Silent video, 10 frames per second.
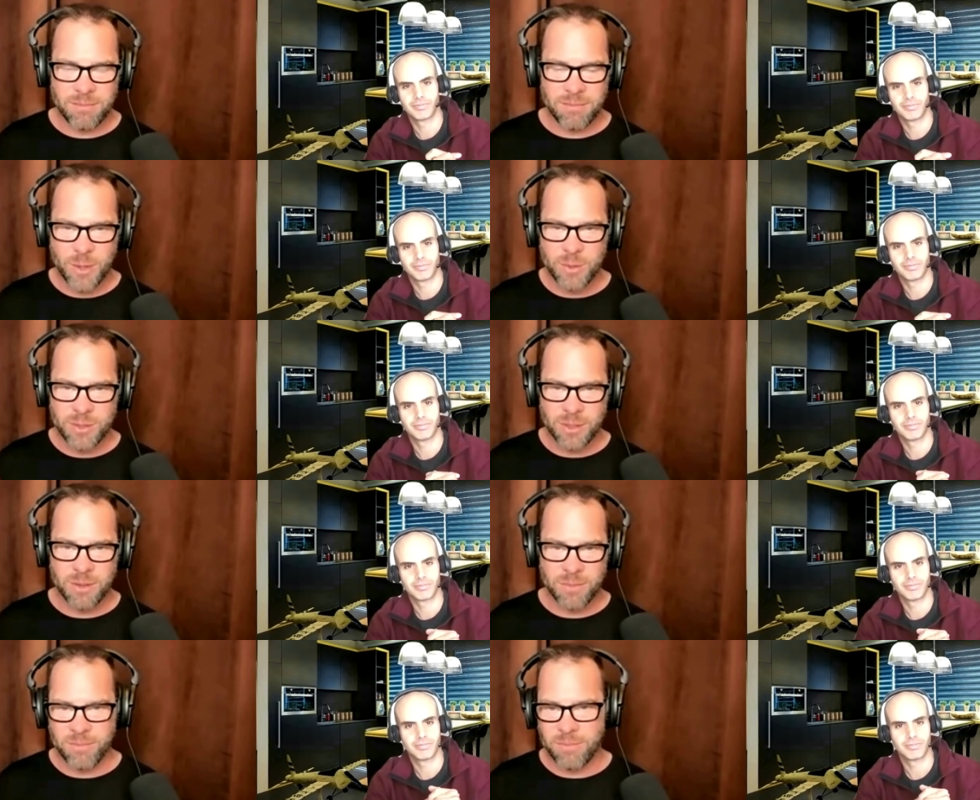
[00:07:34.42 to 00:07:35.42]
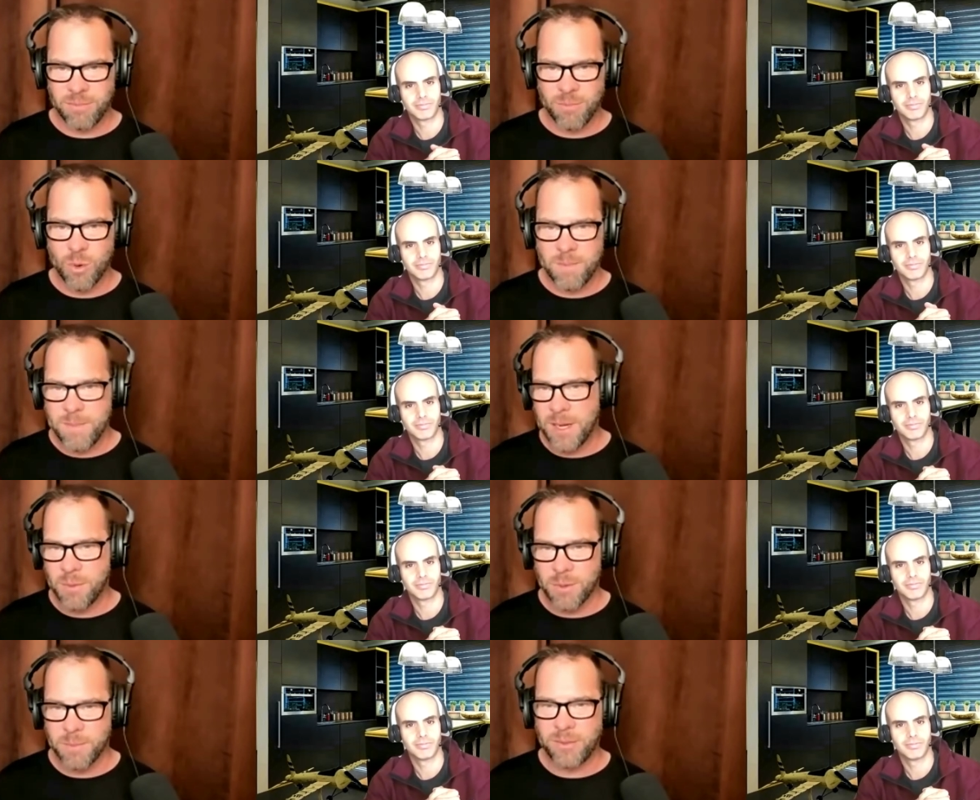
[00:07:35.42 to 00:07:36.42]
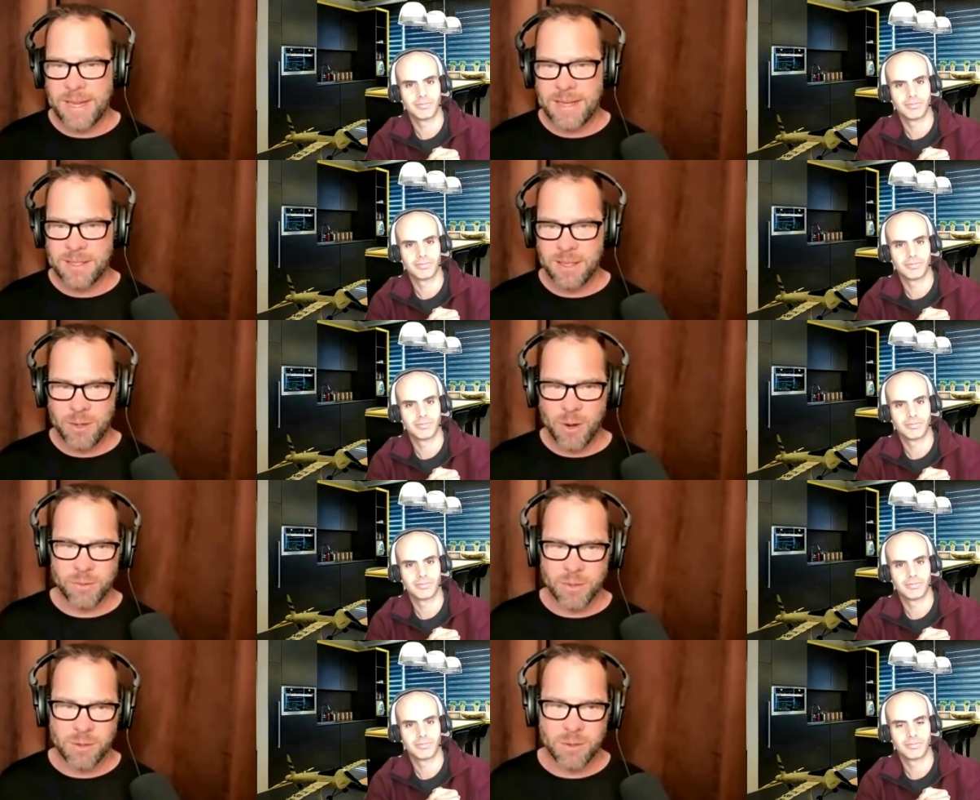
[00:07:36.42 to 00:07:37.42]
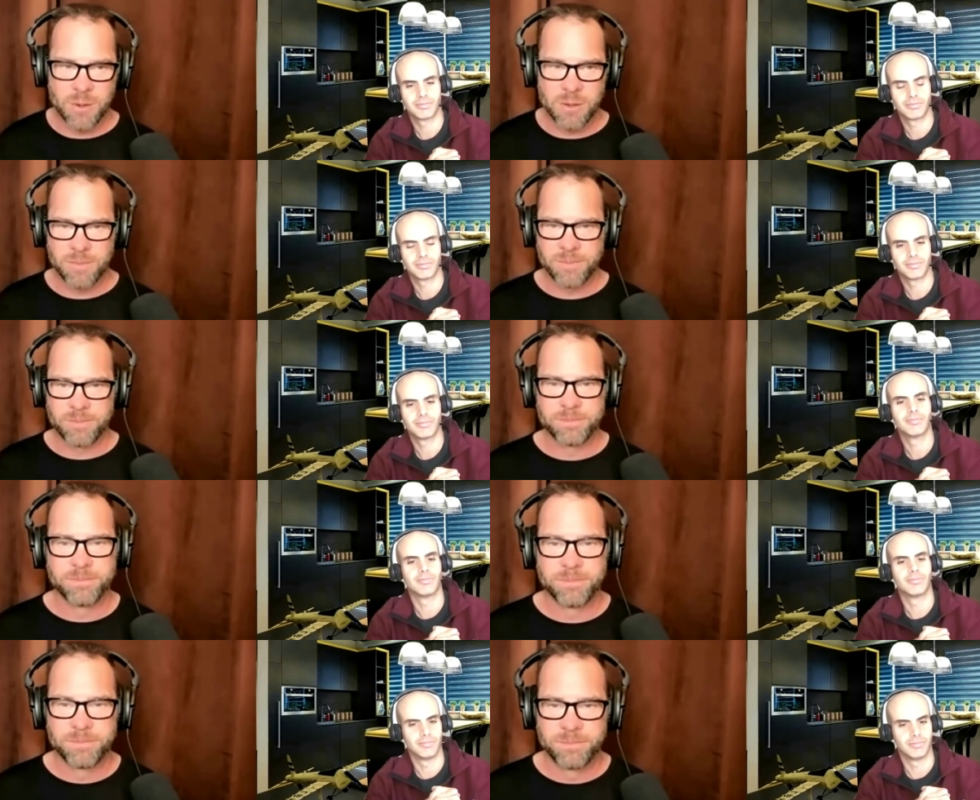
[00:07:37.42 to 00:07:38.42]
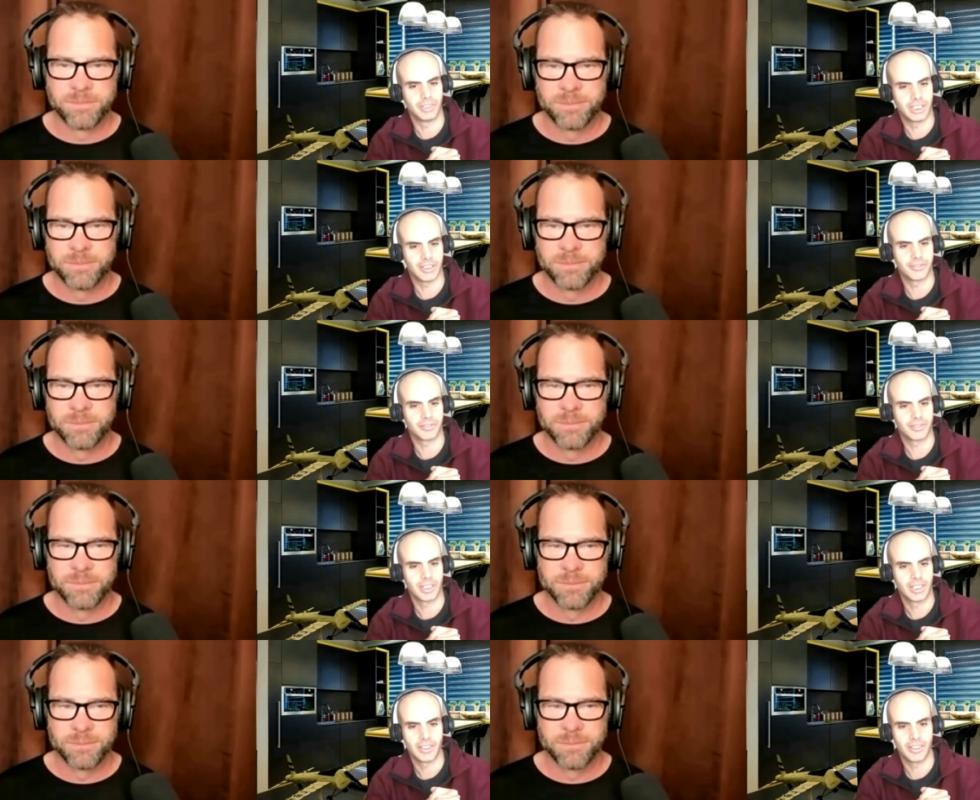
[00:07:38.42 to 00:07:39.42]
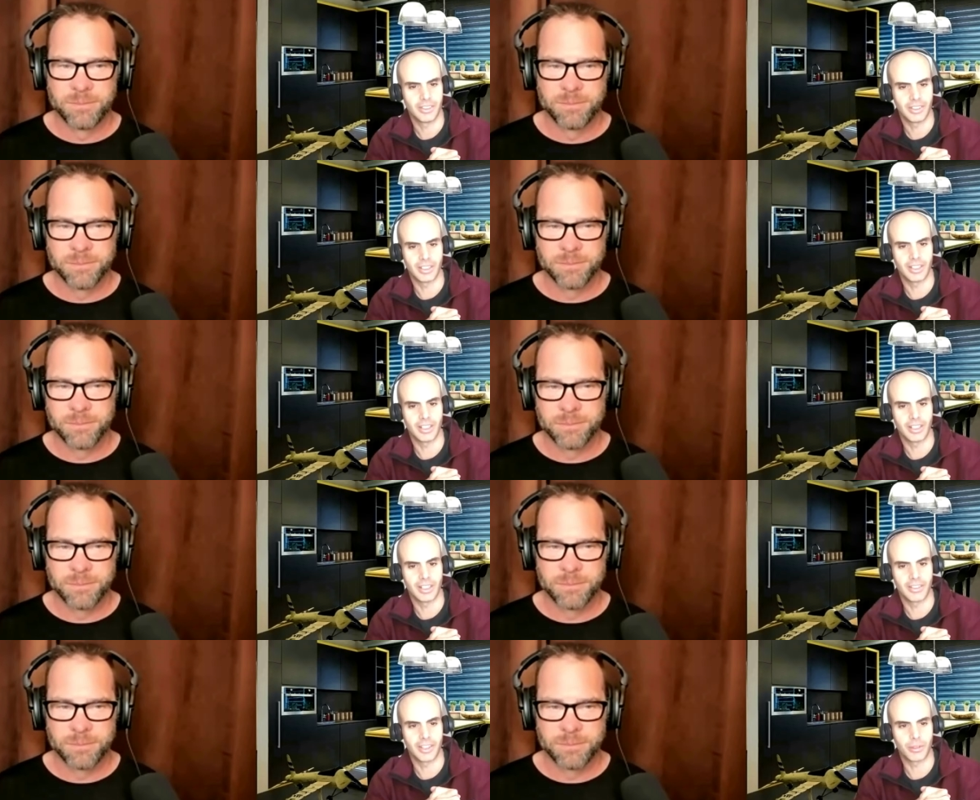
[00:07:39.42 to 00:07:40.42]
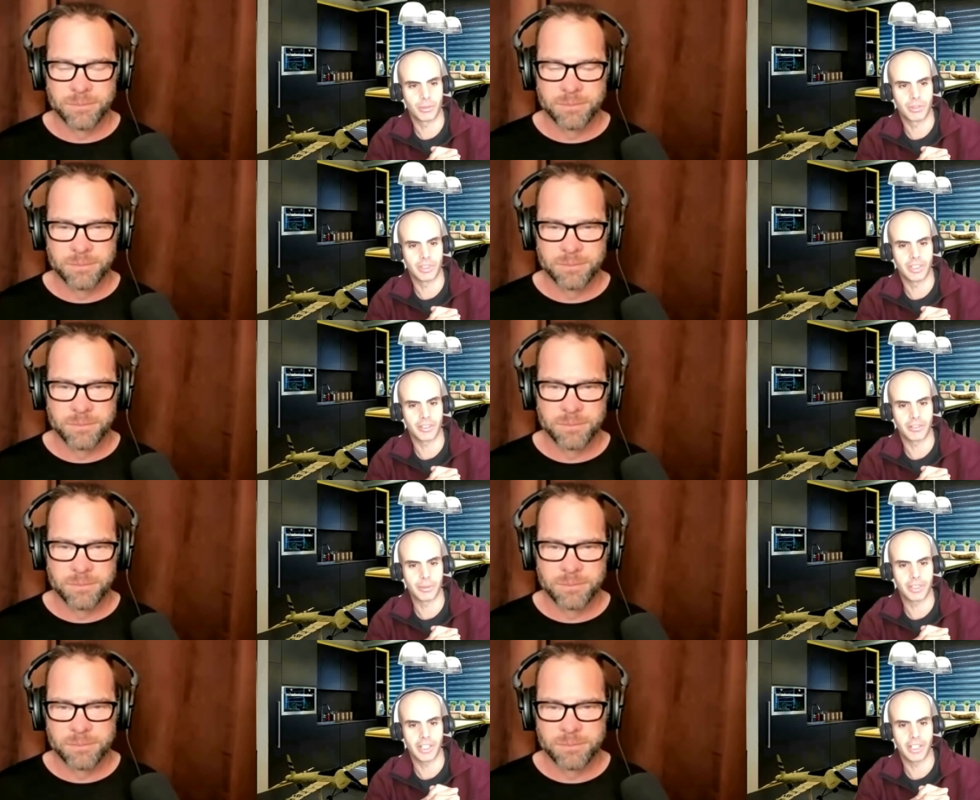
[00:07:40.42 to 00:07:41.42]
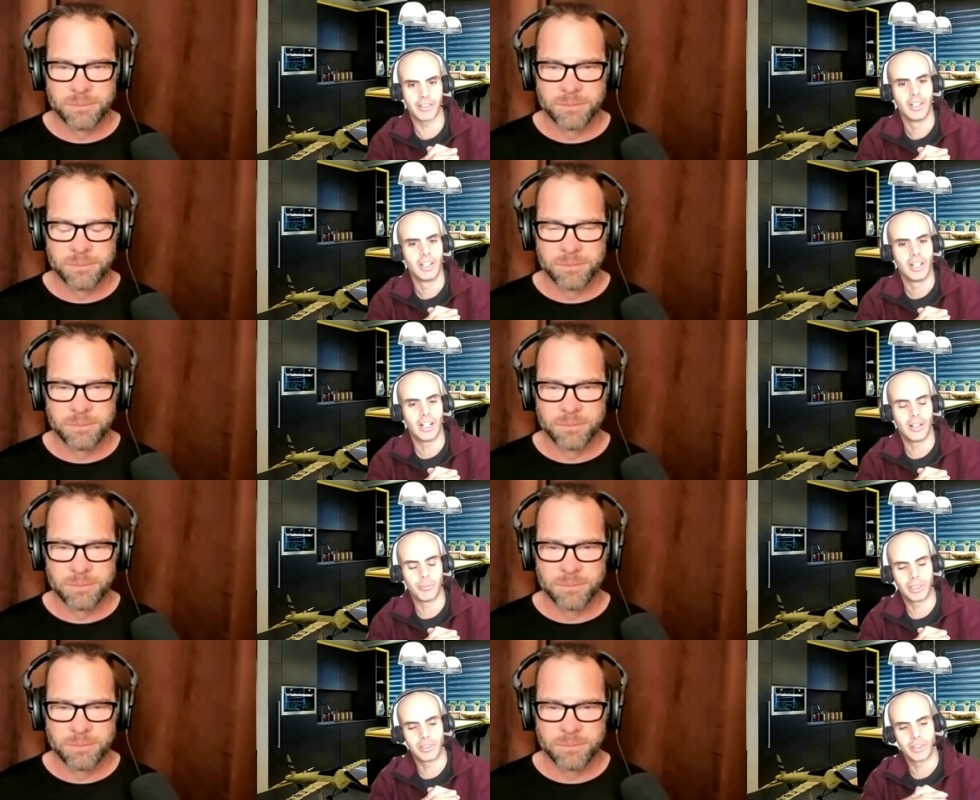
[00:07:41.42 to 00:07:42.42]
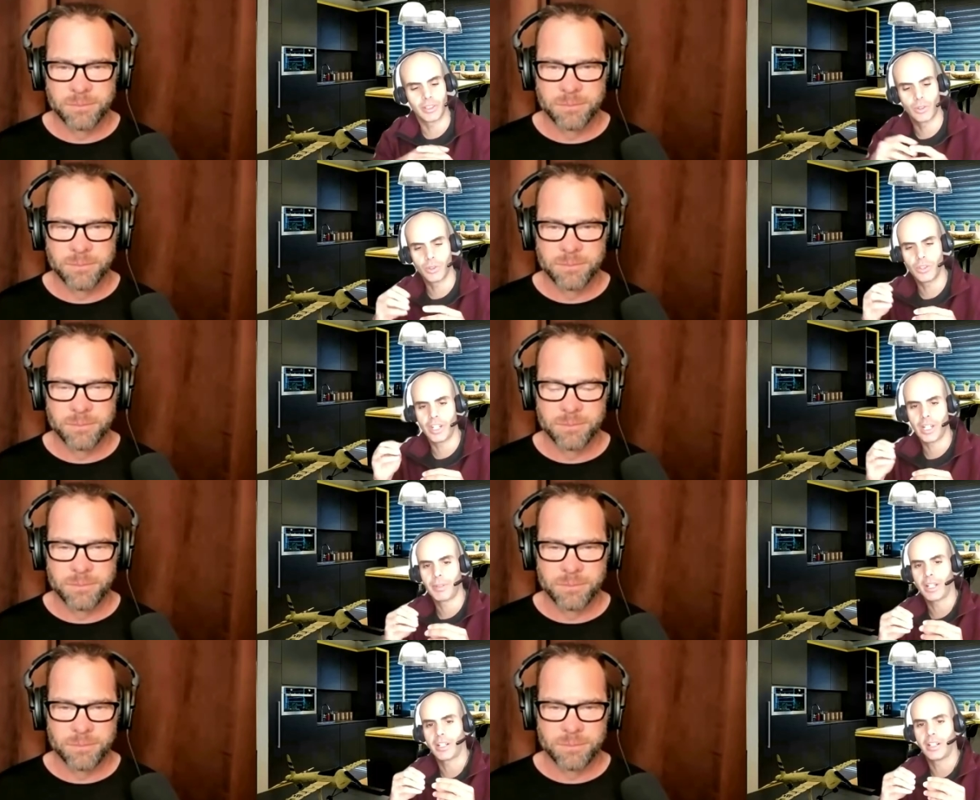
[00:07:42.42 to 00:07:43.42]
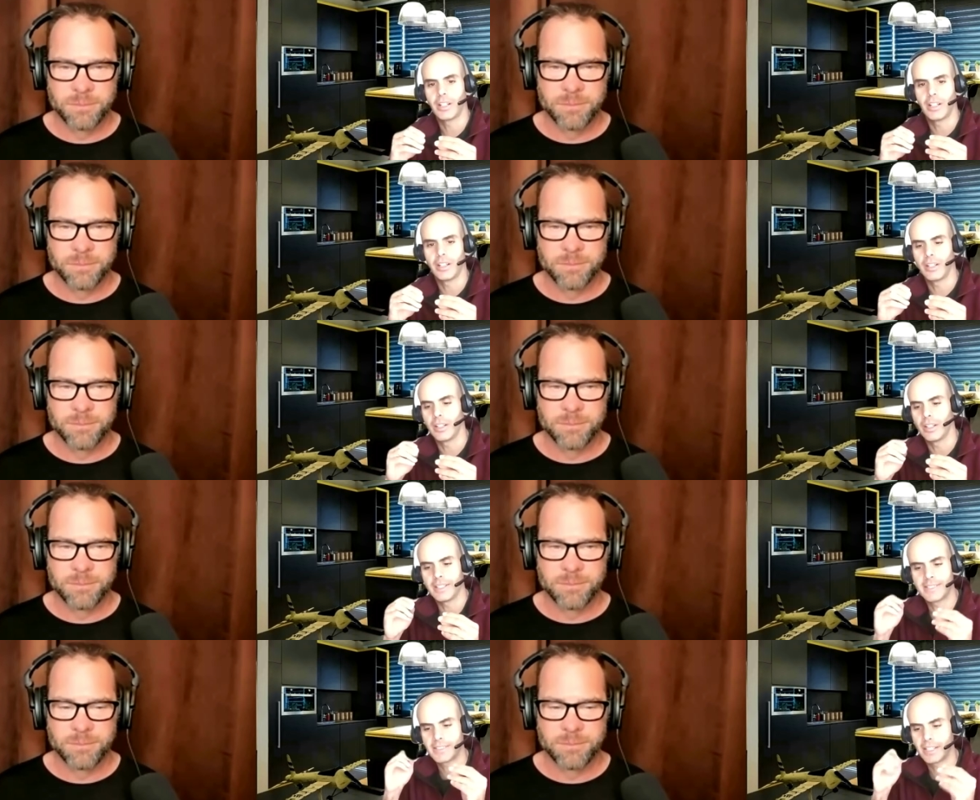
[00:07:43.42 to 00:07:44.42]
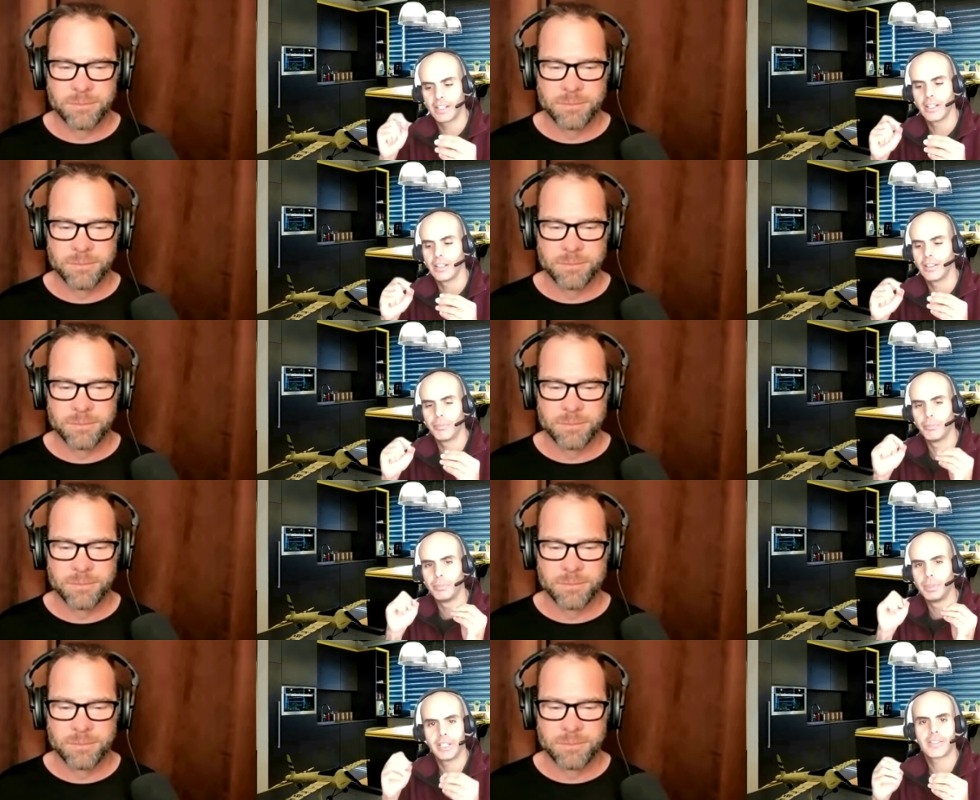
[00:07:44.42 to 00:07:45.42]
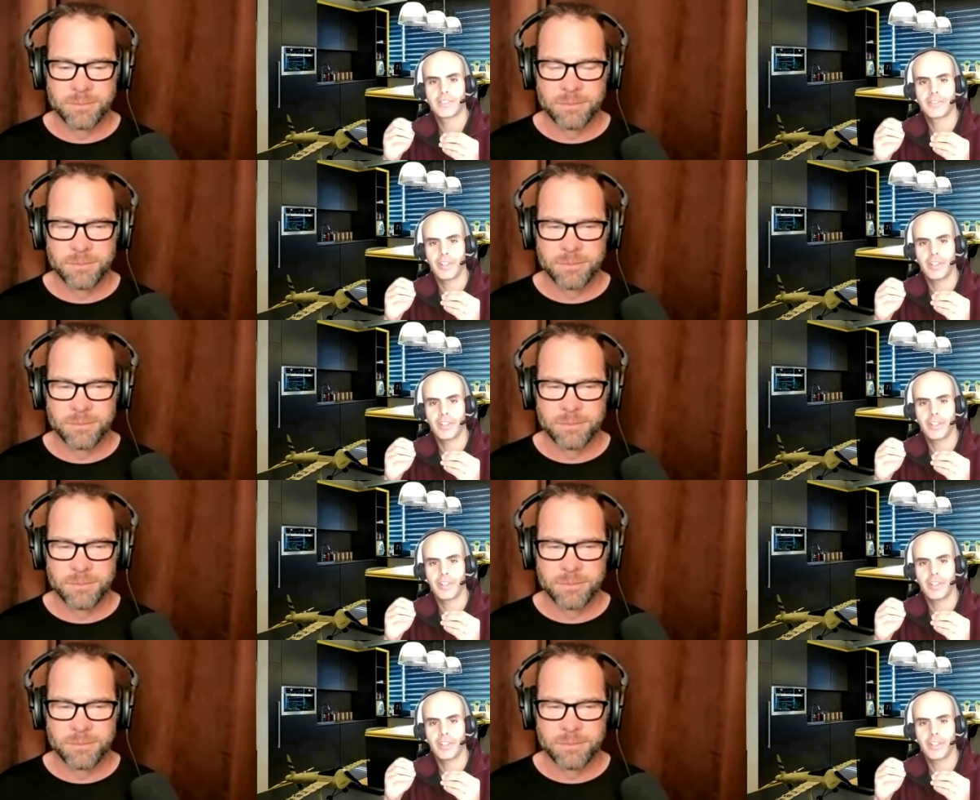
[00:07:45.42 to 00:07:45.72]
Speaker 1: those are more minimal mistakes in the overall goal. Yeah. Yeah,
Speaker 2: I think we're in agreement here. Uh, but could you name like uh, a single biggest